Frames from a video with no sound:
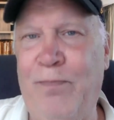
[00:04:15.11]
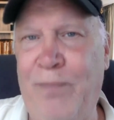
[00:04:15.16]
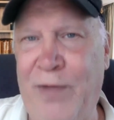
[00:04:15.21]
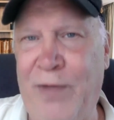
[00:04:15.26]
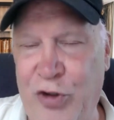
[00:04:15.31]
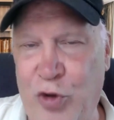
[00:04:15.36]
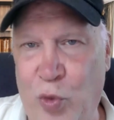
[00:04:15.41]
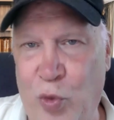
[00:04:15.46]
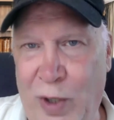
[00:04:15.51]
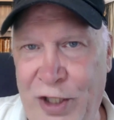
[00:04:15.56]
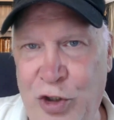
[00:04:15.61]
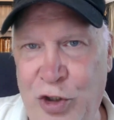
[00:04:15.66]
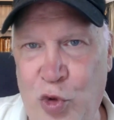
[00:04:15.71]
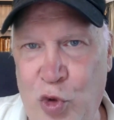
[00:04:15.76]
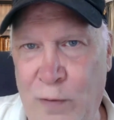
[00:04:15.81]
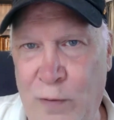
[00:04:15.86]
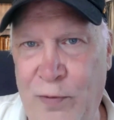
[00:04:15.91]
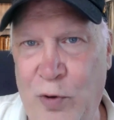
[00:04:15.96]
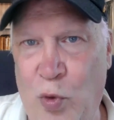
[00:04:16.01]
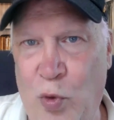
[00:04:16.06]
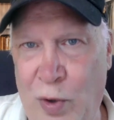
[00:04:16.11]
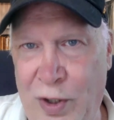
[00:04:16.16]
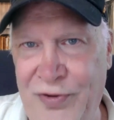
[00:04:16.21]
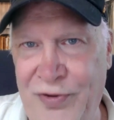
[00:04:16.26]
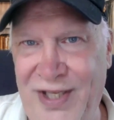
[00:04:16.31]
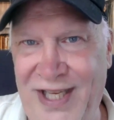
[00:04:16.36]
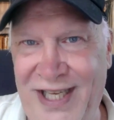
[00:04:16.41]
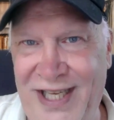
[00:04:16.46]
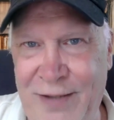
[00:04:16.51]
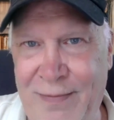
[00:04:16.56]
because the Wagner Group
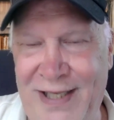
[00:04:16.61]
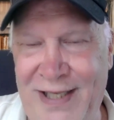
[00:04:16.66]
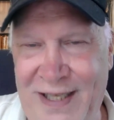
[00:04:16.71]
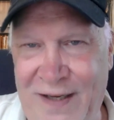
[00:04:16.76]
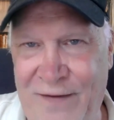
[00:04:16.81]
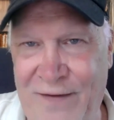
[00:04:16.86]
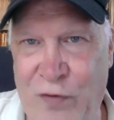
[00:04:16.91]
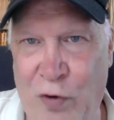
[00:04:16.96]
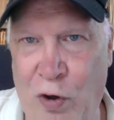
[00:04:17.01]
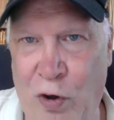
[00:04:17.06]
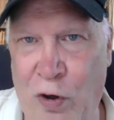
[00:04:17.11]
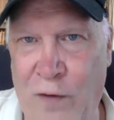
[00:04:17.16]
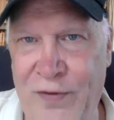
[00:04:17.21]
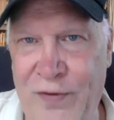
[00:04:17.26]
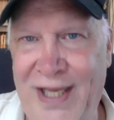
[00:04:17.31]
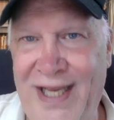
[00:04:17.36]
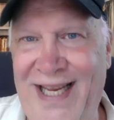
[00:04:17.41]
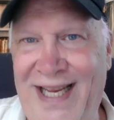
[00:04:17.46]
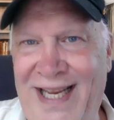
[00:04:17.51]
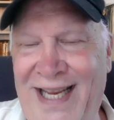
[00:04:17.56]
was intimately involved